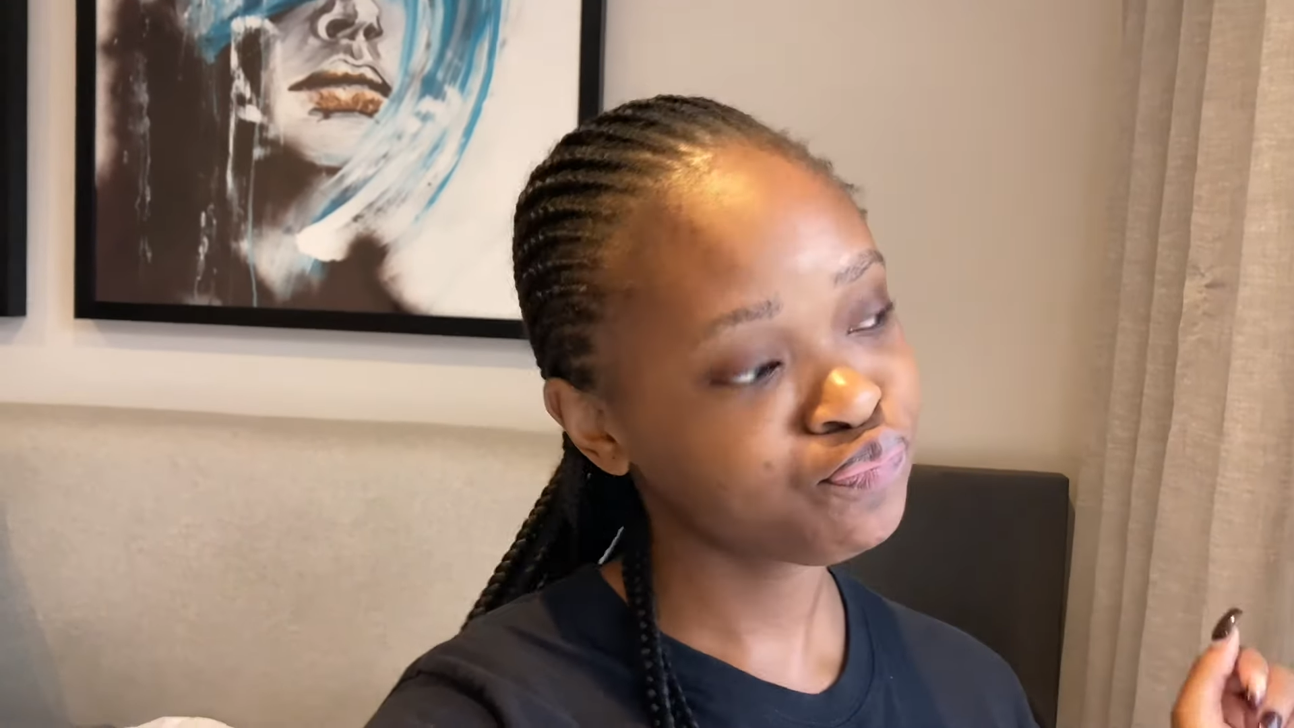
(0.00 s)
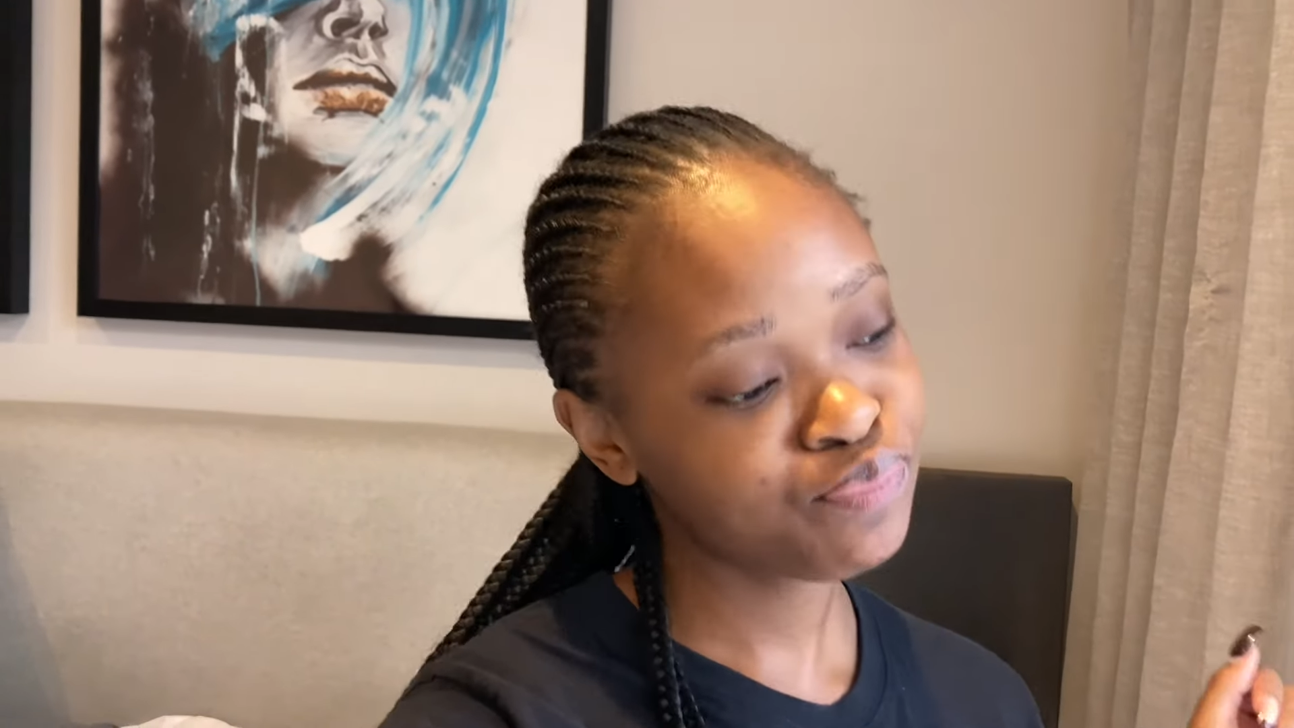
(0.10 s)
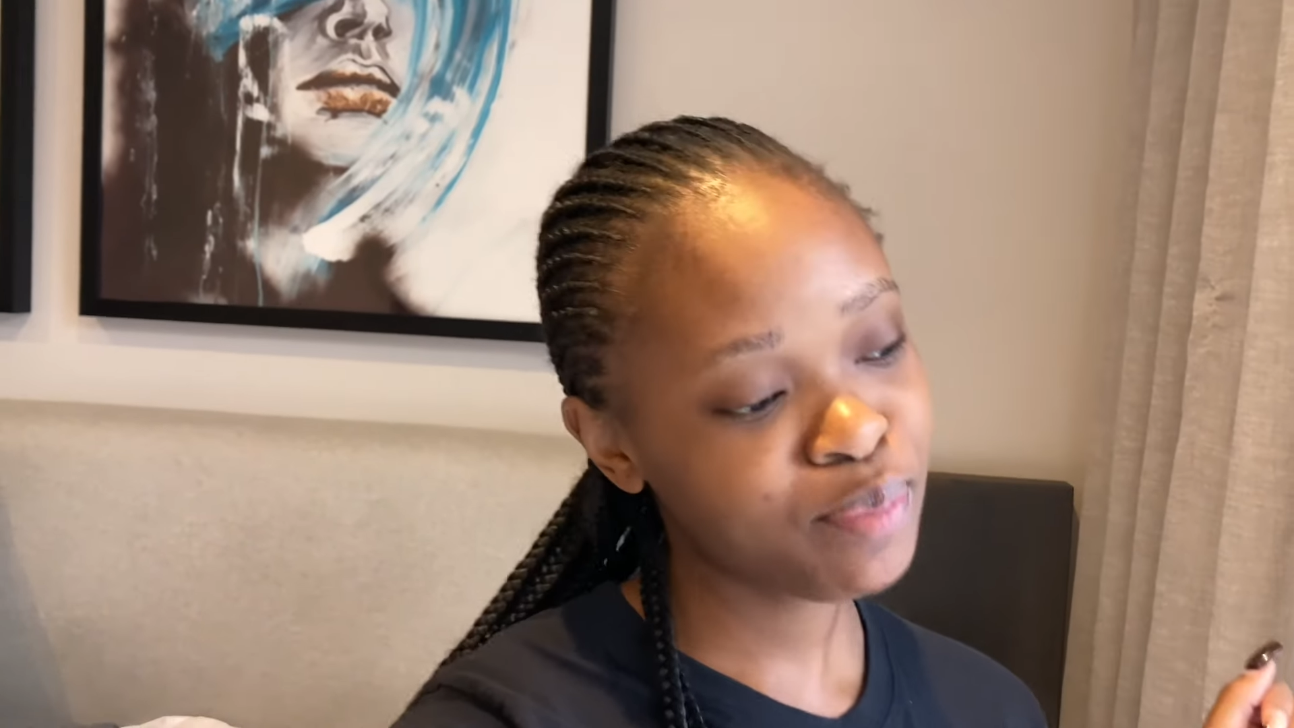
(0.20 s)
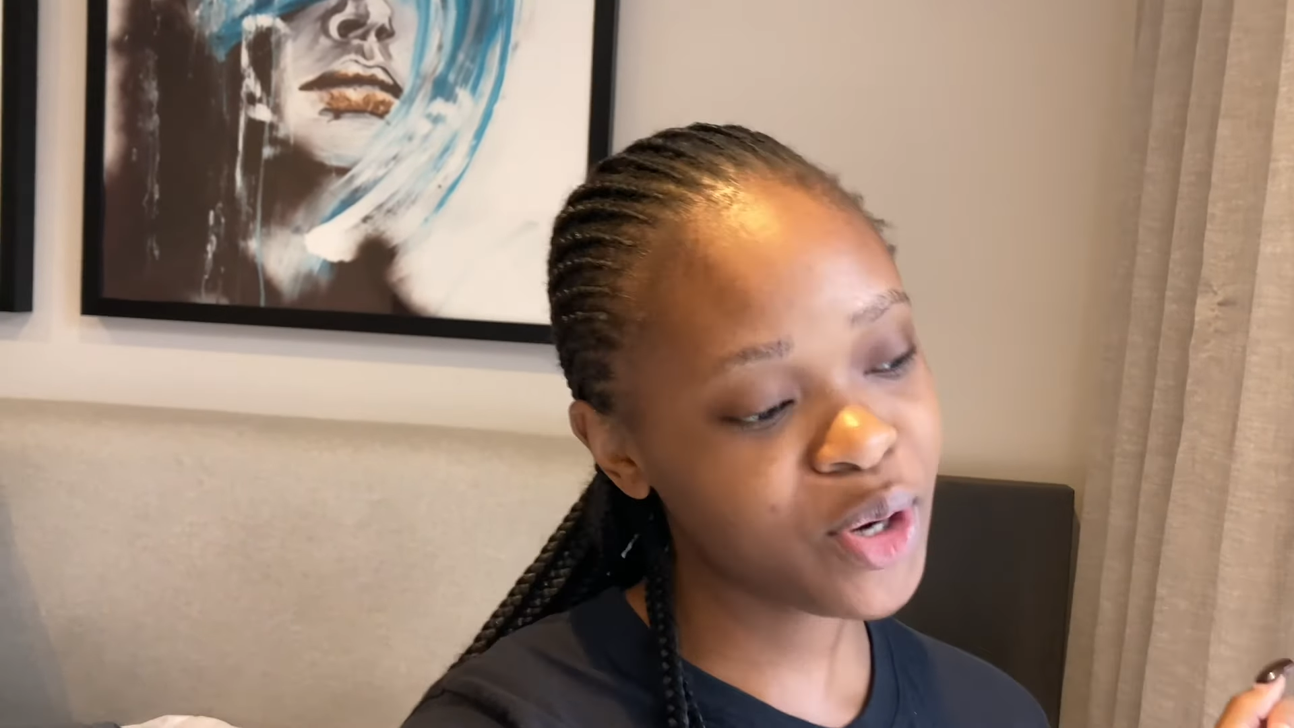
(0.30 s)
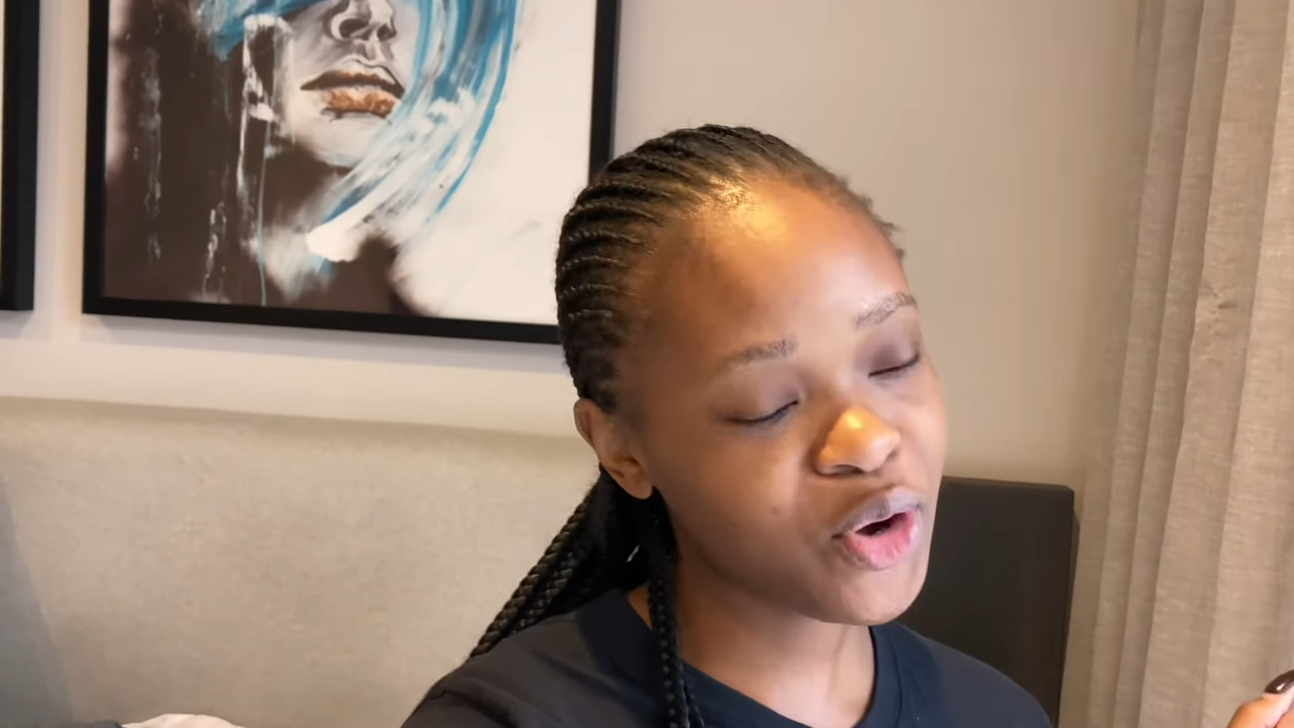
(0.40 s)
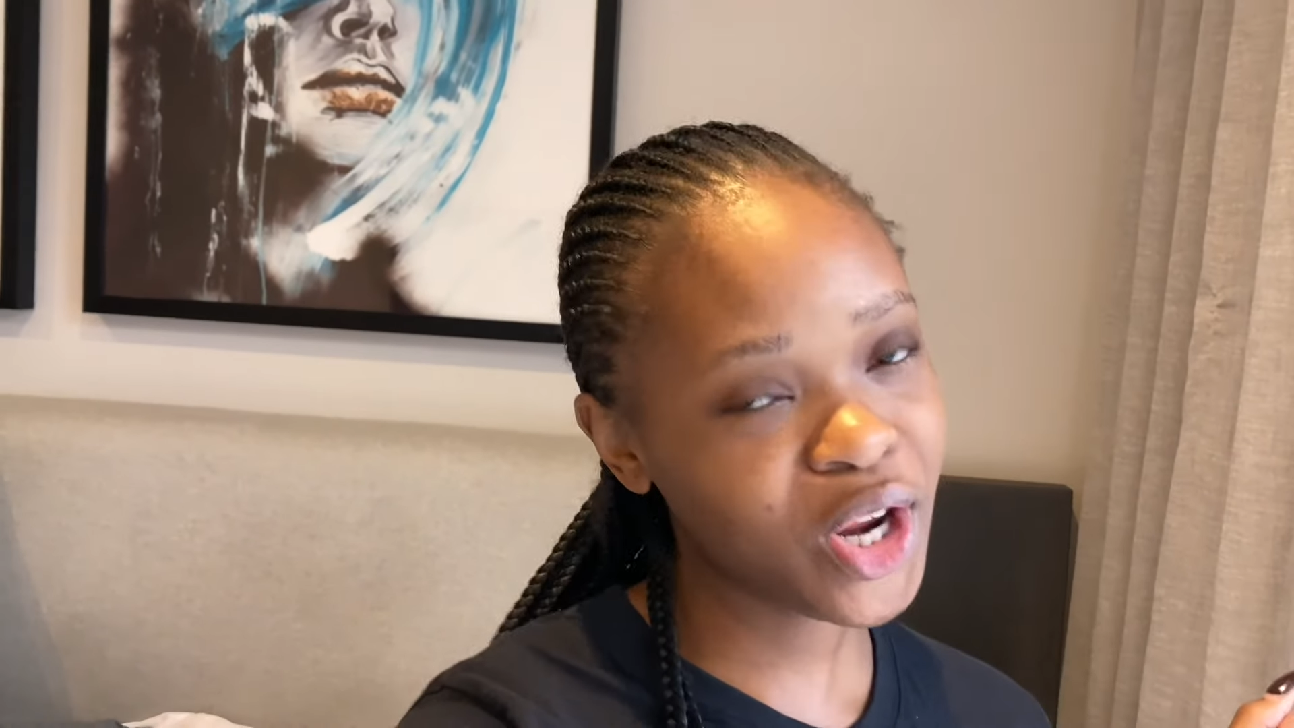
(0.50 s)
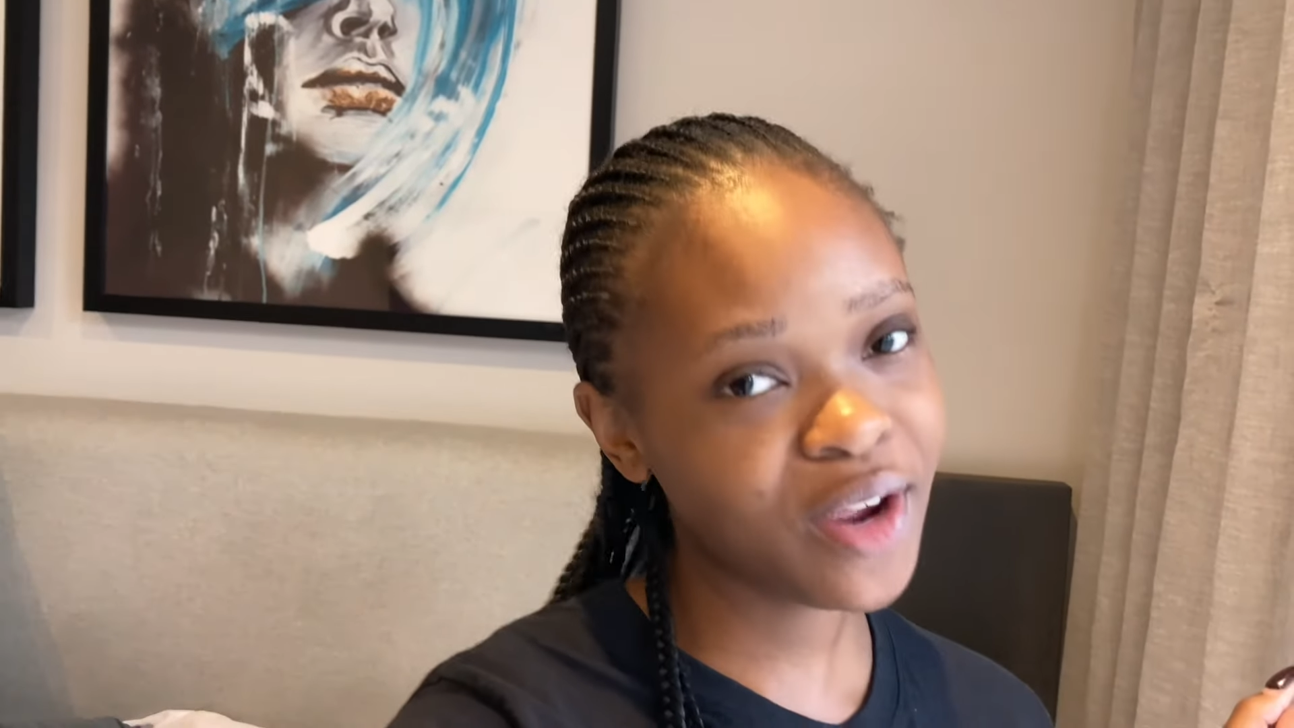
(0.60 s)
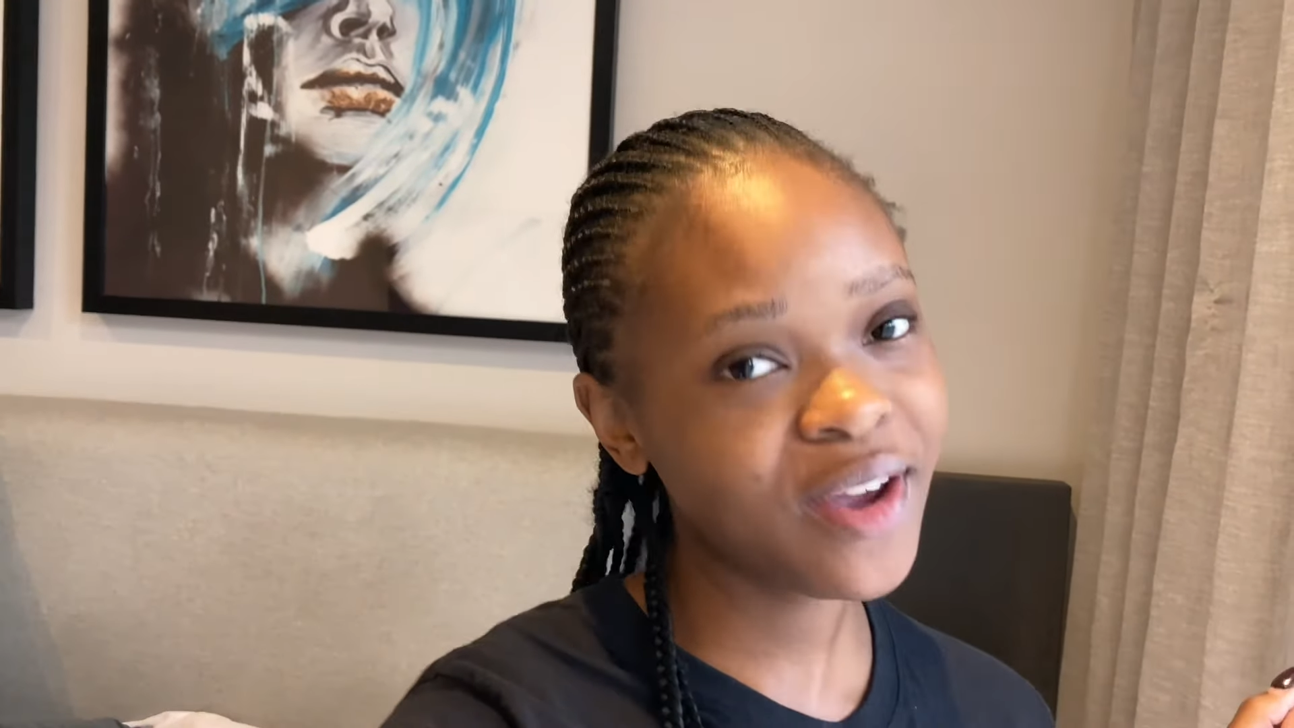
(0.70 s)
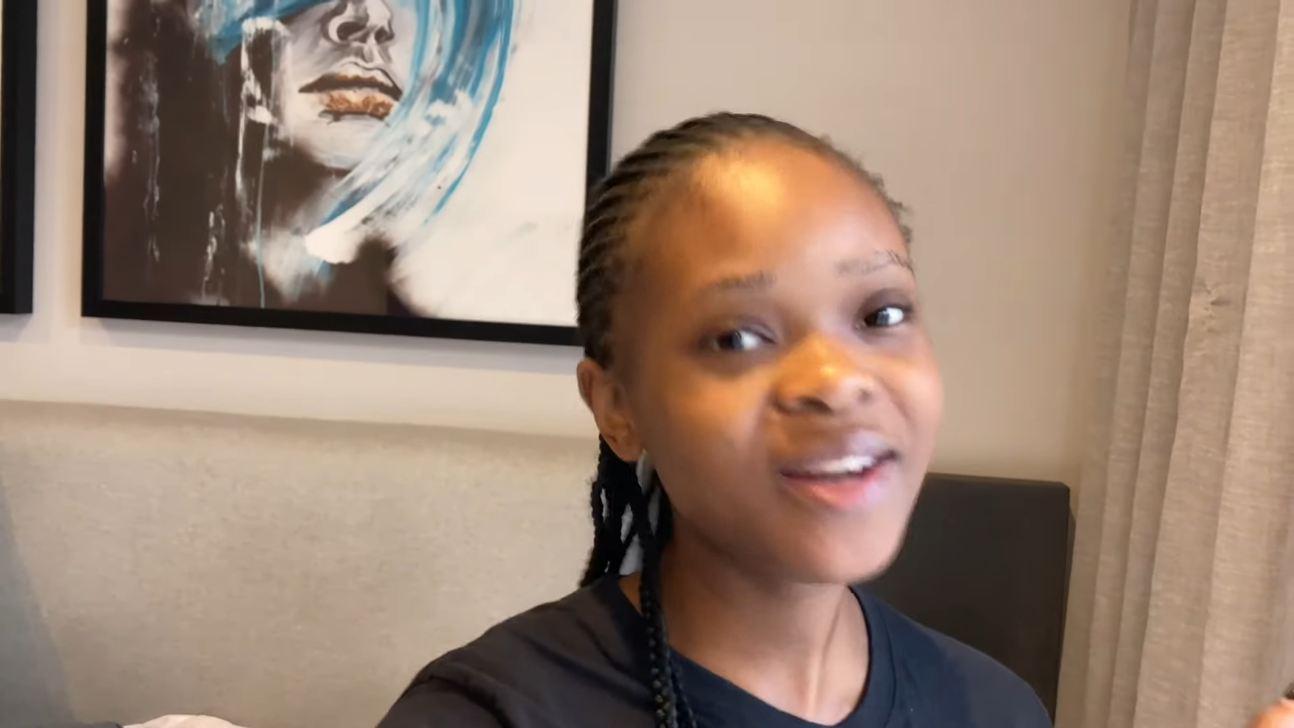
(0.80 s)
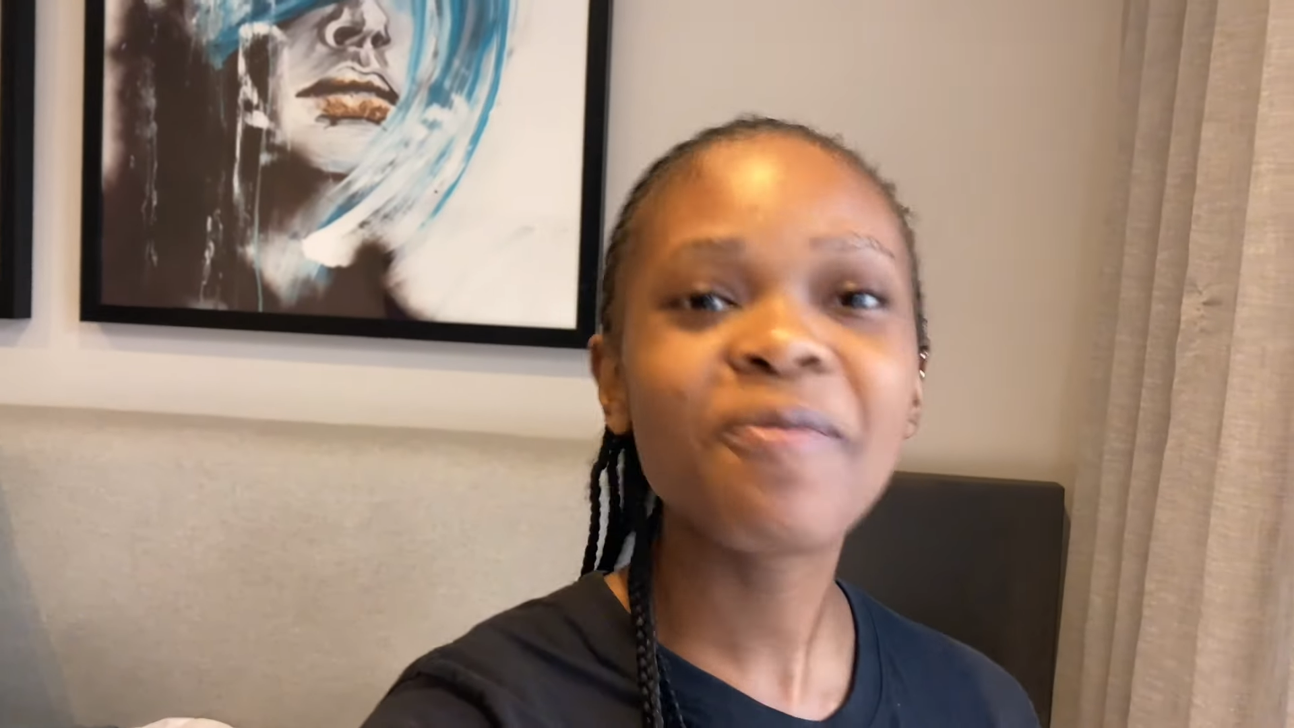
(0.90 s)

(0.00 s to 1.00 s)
period